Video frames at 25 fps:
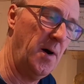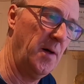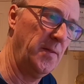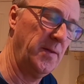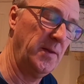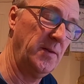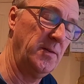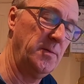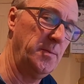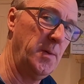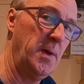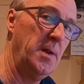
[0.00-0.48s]
I
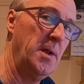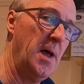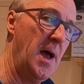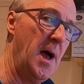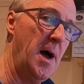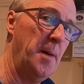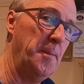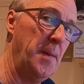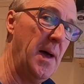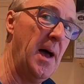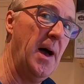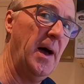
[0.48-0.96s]
think it's been
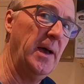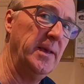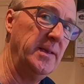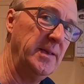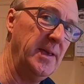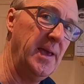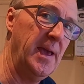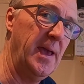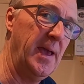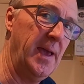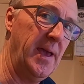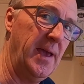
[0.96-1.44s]
out about a
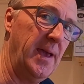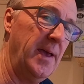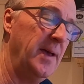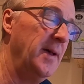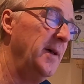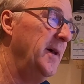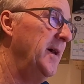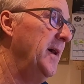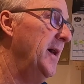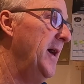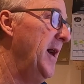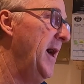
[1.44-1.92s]
year,
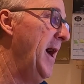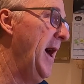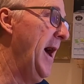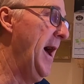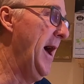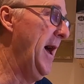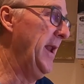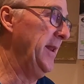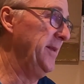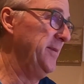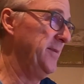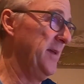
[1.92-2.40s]

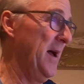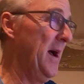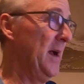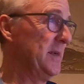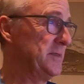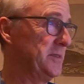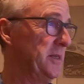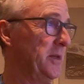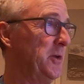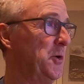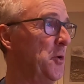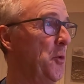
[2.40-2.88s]
and it's
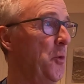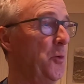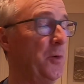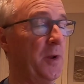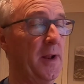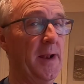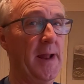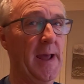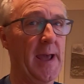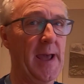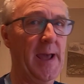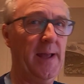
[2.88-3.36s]
actually called
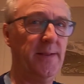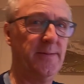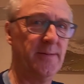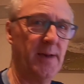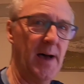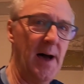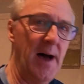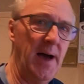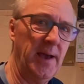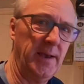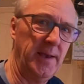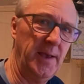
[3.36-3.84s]
an
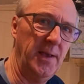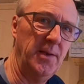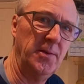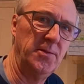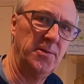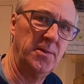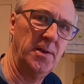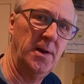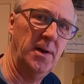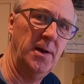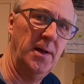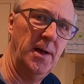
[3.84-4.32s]
AirTag.
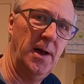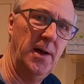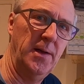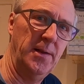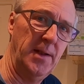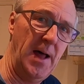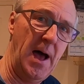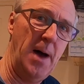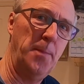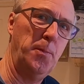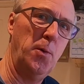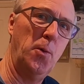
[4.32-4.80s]
It's
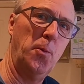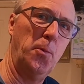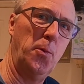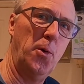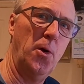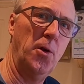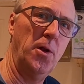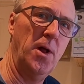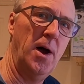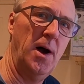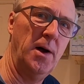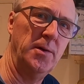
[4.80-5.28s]
an Apple
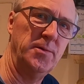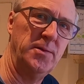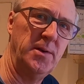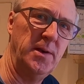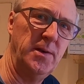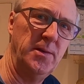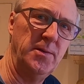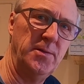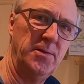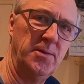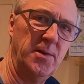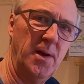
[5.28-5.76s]
product.
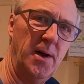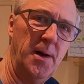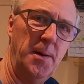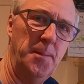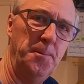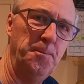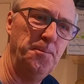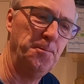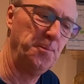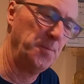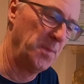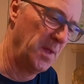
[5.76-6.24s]
It's
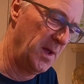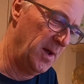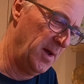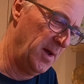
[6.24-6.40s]
a